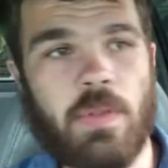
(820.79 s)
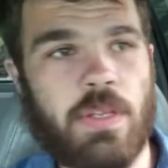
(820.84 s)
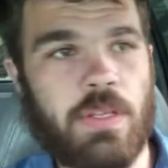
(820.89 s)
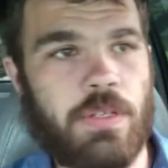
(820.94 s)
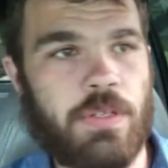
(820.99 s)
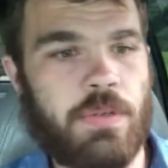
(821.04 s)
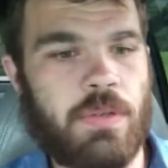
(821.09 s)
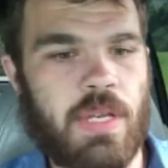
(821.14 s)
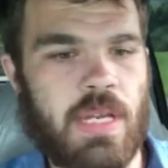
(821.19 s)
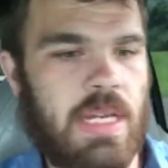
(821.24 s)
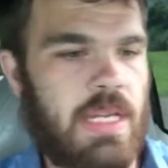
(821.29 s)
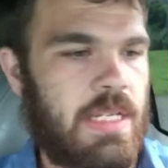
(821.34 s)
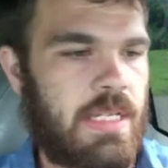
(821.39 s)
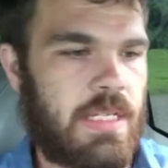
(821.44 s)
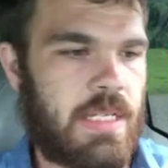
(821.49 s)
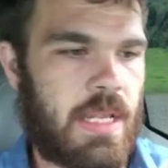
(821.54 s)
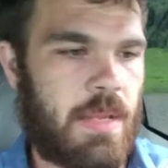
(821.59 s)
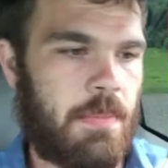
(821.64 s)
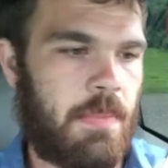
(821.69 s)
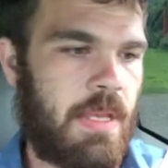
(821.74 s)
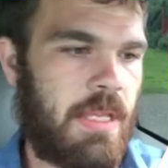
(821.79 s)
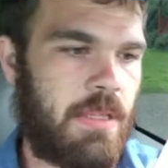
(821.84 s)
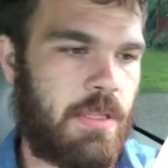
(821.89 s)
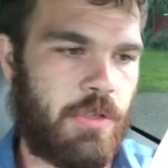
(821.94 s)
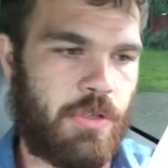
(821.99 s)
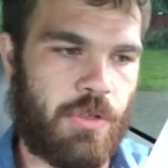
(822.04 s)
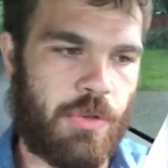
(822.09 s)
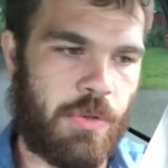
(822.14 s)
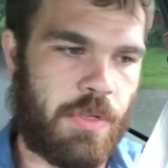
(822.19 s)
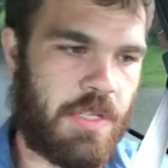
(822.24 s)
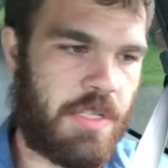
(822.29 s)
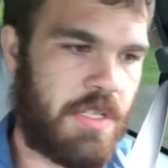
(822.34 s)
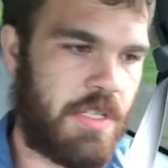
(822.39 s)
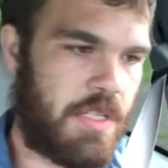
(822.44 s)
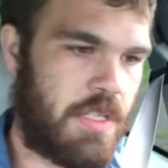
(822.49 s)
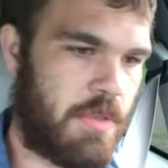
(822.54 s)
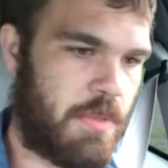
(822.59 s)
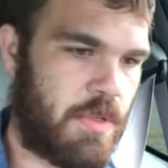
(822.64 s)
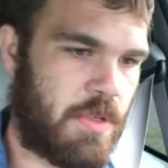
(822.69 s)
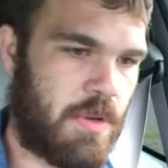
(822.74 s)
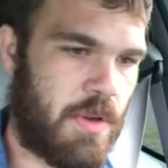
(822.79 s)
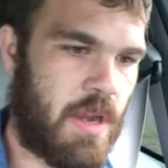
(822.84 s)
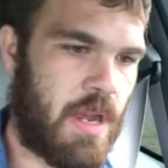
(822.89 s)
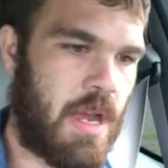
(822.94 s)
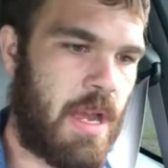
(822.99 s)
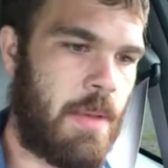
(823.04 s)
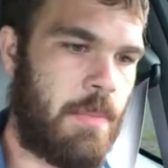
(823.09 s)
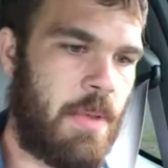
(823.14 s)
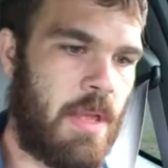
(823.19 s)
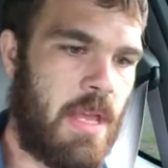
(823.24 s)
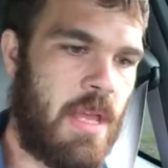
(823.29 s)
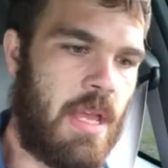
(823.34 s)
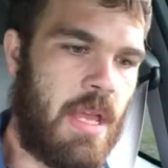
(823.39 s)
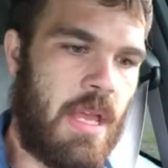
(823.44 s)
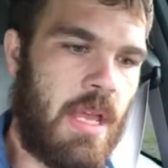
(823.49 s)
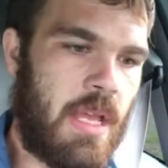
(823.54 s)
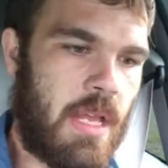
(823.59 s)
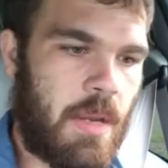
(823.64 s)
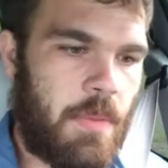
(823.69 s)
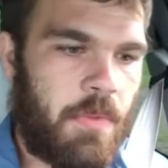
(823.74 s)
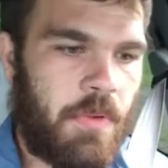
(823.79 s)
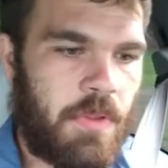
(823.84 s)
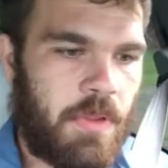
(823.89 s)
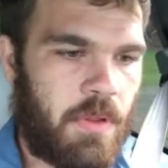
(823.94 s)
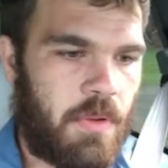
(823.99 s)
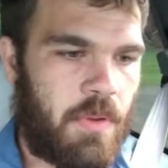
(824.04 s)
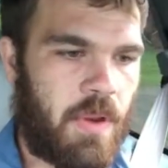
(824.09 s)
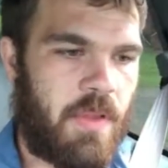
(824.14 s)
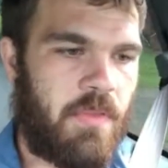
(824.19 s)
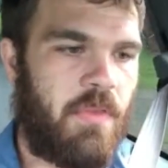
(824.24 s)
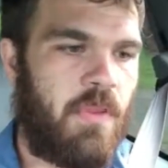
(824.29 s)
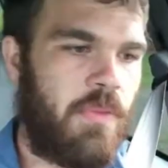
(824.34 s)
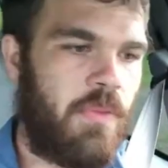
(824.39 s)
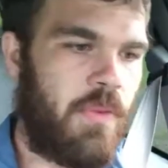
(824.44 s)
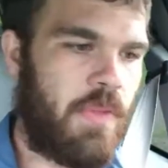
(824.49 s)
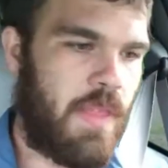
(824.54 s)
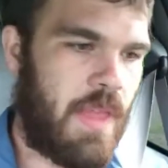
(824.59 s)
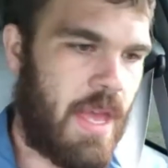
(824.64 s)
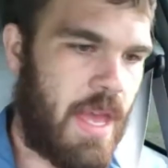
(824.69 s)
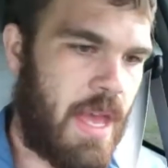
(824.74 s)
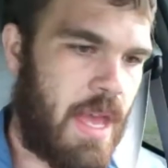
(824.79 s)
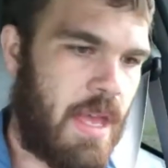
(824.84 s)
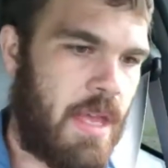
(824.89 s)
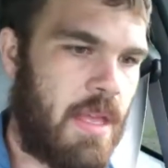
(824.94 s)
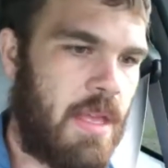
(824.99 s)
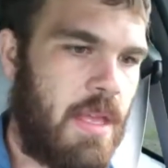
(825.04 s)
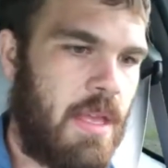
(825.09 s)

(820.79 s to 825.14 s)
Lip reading: It's you guys that made the choice to subscribe, and I'm really grateful for that.